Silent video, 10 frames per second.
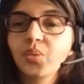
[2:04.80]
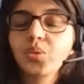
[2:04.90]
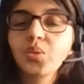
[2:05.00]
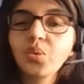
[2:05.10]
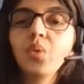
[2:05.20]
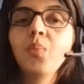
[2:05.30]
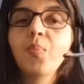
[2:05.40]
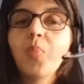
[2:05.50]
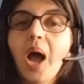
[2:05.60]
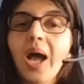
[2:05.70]
do
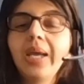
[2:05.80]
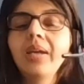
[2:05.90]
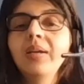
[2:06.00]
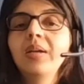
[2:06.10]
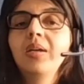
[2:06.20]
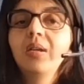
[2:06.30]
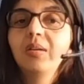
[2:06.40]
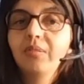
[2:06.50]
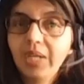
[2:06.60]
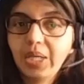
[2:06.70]
by
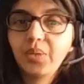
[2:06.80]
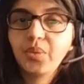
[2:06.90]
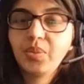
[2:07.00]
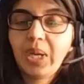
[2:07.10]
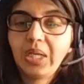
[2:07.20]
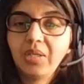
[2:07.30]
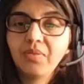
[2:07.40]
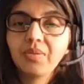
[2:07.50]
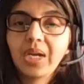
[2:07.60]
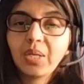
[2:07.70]

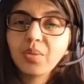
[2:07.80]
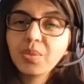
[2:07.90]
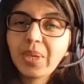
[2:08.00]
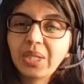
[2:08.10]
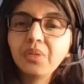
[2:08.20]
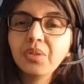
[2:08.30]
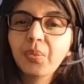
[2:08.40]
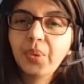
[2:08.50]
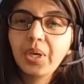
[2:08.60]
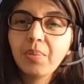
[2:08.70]
retrospectives. Retrospective, the
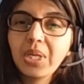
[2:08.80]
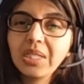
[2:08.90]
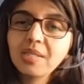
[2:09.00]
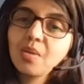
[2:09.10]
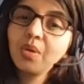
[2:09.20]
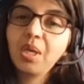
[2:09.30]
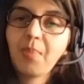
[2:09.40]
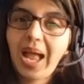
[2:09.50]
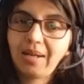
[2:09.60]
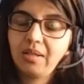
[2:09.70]
word means looking
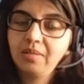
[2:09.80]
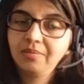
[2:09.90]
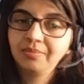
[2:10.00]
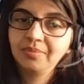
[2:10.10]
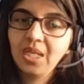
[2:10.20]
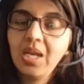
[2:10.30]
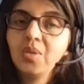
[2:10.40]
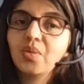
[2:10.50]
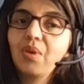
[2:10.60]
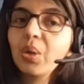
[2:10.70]
back.
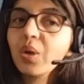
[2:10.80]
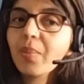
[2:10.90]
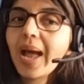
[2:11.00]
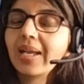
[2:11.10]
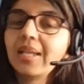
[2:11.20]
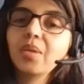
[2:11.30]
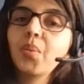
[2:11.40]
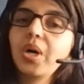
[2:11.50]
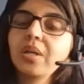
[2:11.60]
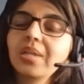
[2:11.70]
So we look back at the
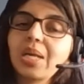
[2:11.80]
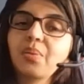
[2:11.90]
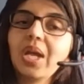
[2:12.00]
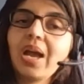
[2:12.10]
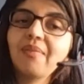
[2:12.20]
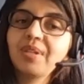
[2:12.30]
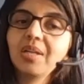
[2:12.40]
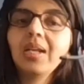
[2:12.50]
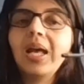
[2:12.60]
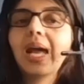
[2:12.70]
work that we have
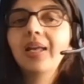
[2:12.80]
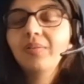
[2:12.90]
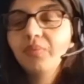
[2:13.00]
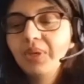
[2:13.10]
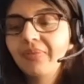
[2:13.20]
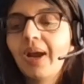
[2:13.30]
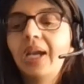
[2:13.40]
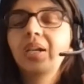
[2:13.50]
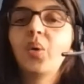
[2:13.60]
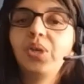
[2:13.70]
done and we
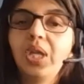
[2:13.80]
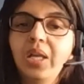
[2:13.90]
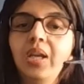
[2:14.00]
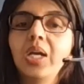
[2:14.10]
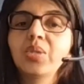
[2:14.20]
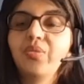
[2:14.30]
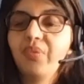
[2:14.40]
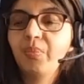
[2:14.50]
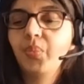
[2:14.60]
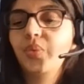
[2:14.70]
find out areas of
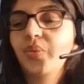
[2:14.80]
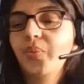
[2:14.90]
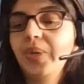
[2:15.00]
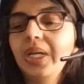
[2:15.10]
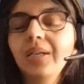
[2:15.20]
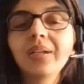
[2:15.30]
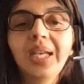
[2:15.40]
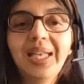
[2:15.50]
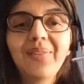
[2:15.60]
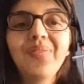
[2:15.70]
improvement
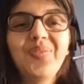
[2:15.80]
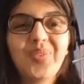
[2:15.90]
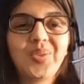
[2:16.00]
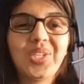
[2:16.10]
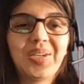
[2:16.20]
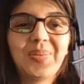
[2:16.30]
in future.